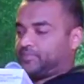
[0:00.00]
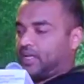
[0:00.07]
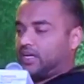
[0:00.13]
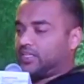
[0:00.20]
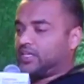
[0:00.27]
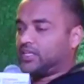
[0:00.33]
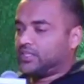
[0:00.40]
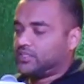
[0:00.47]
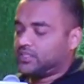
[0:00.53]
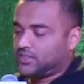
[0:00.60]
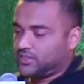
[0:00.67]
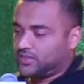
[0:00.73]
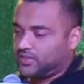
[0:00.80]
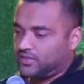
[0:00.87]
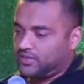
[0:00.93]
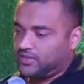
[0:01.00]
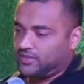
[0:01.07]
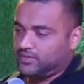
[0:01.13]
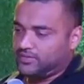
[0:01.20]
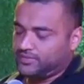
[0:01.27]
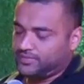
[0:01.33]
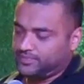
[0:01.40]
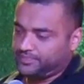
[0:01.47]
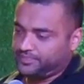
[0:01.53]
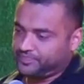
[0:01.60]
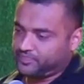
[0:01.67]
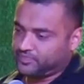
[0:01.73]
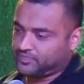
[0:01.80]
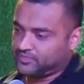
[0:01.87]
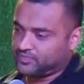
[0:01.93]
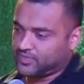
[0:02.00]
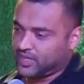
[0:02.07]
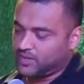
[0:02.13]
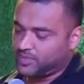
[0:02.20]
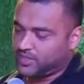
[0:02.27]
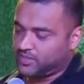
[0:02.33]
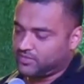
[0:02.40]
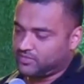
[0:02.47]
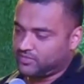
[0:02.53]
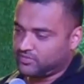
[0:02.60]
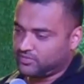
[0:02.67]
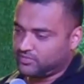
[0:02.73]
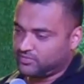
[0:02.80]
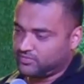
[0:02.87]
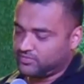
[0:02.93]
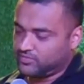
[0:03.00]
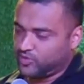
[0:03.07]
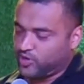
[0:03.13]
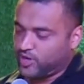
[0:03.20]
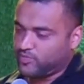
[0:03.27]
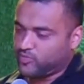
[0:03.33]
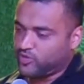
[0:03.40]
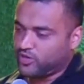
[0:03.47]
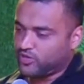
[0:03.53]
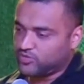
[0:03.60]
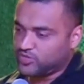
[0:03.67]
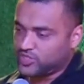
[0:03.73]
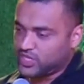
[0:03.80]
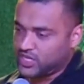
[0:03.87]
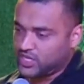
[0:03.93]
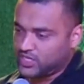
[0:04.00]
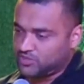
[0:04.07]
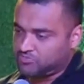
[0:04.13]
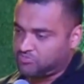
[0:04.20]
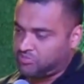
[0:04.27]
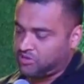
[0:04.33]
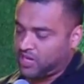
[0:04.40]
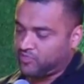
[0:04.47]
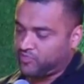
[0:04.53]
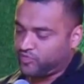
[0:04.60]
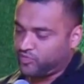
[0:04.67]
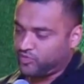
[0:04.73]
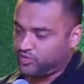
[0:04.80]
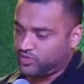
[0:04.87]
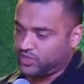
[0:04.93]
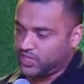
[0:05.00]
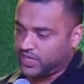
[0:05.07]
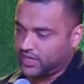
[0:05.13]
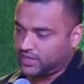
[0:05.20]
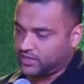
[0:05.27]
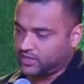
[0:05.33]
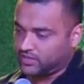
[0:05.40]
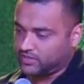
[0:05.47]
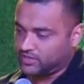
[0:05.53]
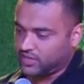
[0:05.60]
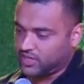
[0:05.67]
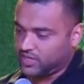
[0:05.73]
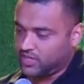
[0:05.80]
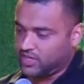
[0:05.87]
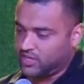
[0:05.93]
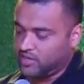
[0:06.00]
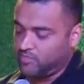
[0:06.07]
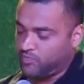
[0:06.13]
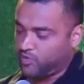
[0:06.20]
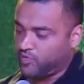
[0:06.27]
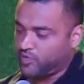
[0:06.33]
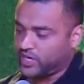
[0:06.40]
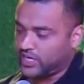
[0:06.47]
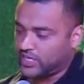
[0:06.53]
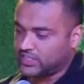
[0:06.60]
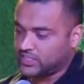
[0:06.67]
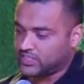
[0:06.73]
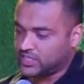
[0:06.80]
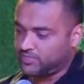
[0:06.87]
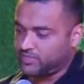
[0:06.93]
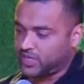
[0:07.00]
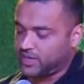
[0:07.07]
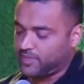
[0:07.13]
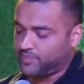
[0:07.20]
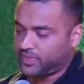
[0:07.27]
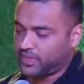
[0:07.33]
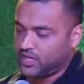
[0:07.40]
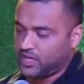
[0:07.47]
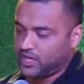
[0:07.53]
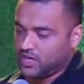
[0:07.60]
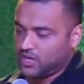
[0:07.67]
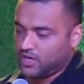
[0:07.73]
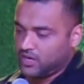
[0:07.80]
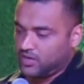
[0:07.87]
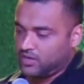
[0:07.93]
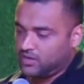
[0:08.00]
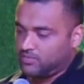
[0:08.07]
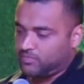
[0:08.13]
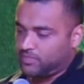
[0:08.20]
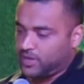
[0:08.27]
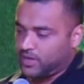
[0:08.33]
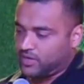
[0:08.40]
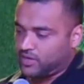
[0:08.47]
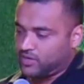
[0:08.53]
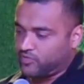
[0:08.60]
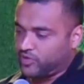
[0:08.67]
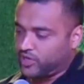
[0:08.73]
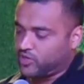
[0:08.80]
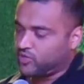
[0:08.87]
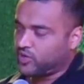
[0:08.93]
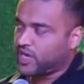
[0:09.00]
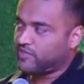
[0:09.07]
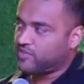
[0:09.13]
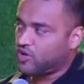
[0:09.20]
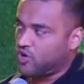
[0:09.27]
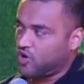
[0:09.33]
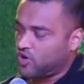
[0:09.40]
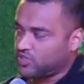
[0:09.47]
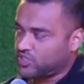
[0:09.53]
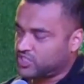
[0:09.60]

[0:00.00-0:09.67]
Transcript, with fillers: I think the, I mean, what I'm going to say is painful and empowering at the same time. But we don't have an org